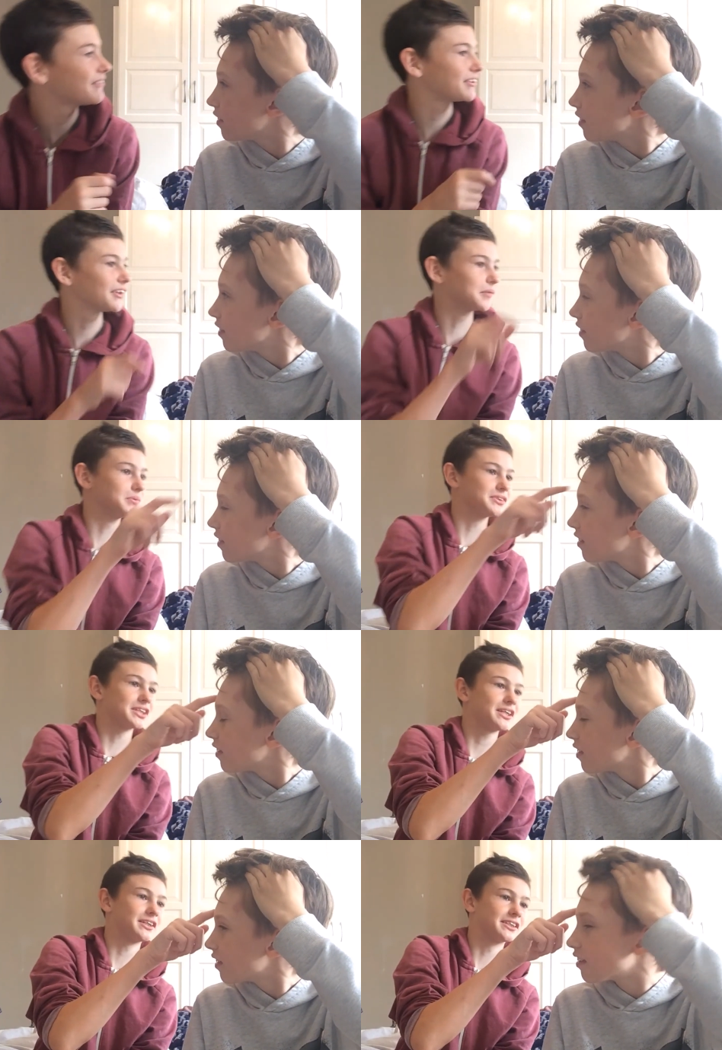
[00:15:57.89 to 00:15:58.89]
Speaker 1: you have another
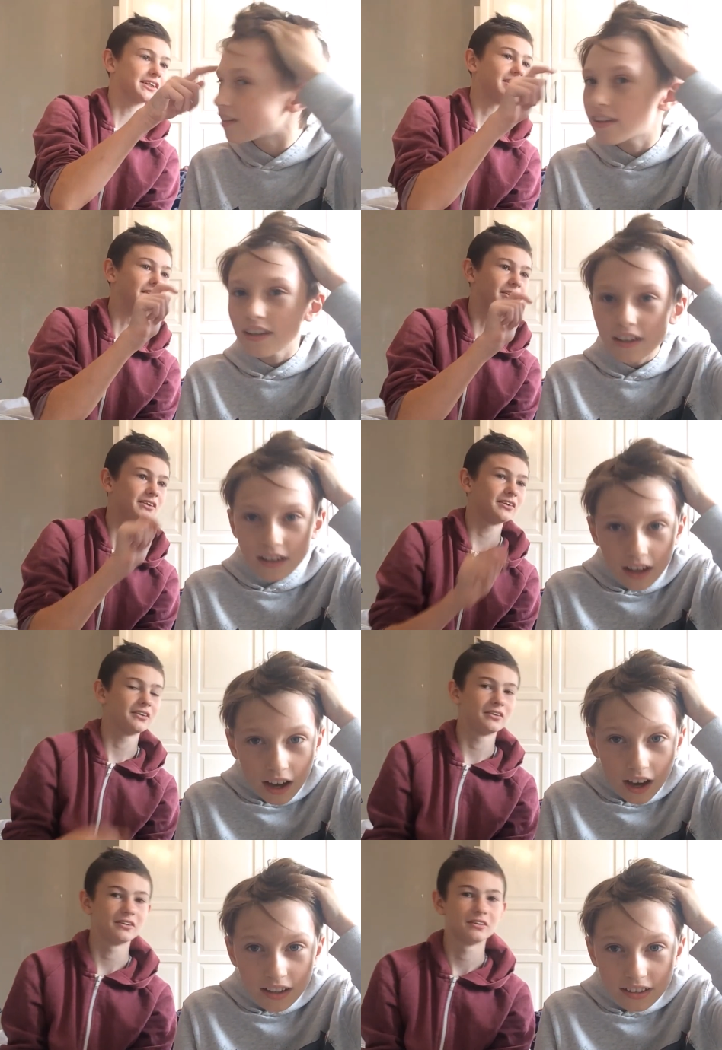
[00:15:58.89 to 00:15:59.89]
bruise here. Does it hurt?
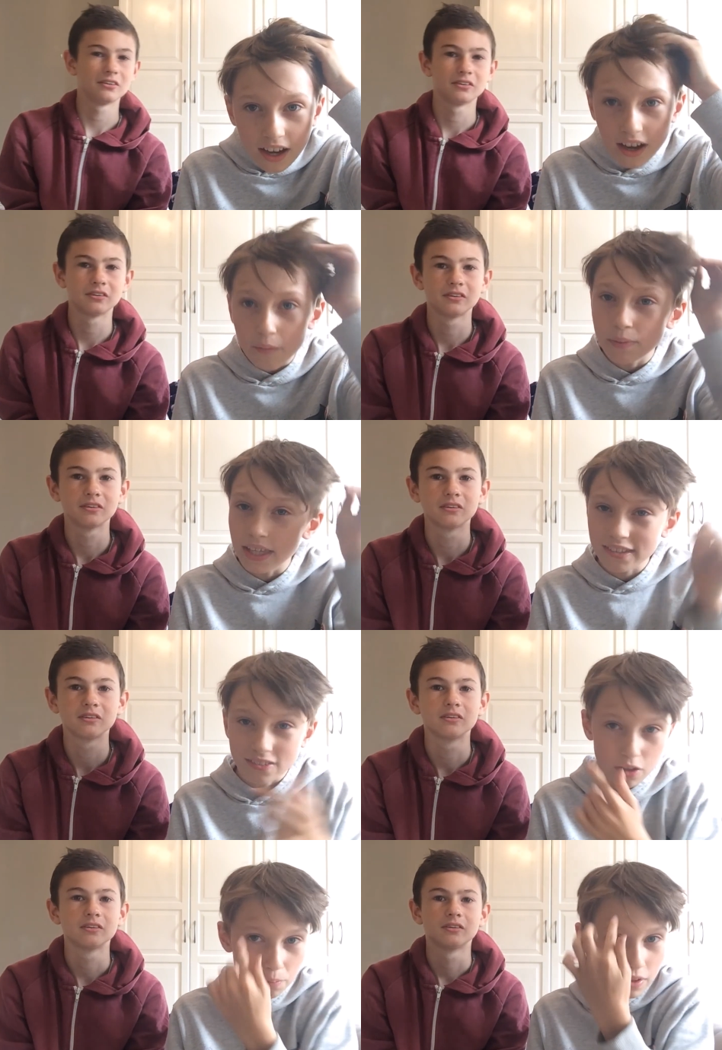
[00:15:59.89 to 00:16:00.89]
Speaker 2: Uh, yeah, but that's not a